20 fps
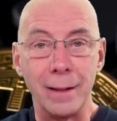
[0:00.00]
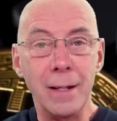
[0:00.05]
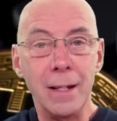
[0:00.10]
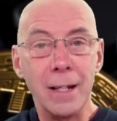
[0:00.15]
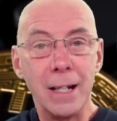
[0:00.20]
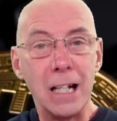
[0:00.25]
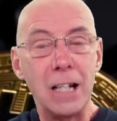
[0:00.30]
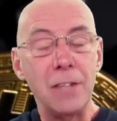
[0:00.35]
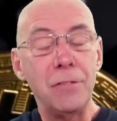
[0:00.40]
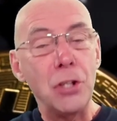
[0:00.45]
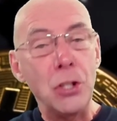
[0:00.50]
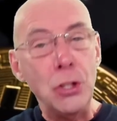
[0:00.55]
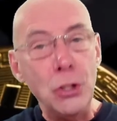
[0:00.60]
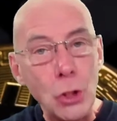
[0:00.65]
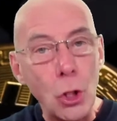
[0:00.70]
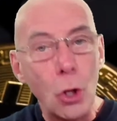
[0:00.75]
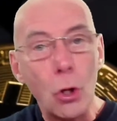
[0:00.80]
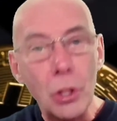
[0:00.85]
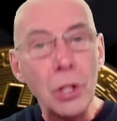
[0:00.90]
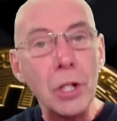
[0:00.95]
And if you're
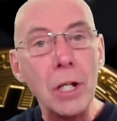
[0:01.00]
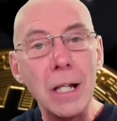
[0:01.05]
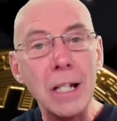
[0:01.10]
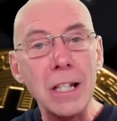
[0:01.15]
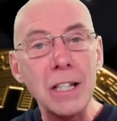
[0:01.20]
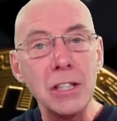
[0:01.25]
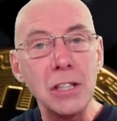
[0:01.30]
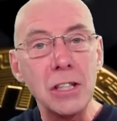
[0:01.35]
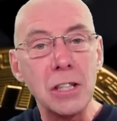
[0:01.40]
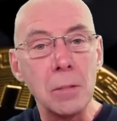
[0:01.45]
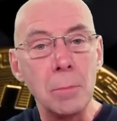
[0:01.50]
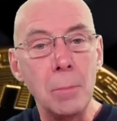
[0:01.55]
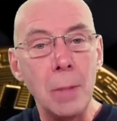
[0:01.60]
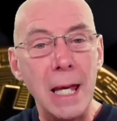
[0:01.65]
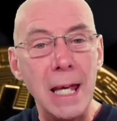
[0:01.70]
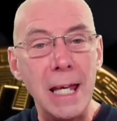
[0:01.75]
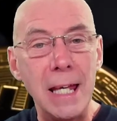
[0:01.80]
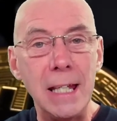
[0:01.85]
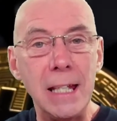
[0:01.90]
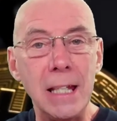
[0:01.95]
not going to listen to
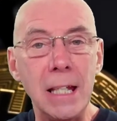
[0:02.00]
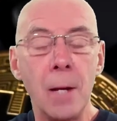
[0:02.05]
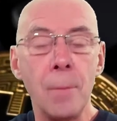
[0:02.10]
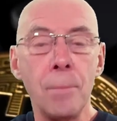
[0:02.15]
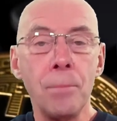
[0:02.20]
me,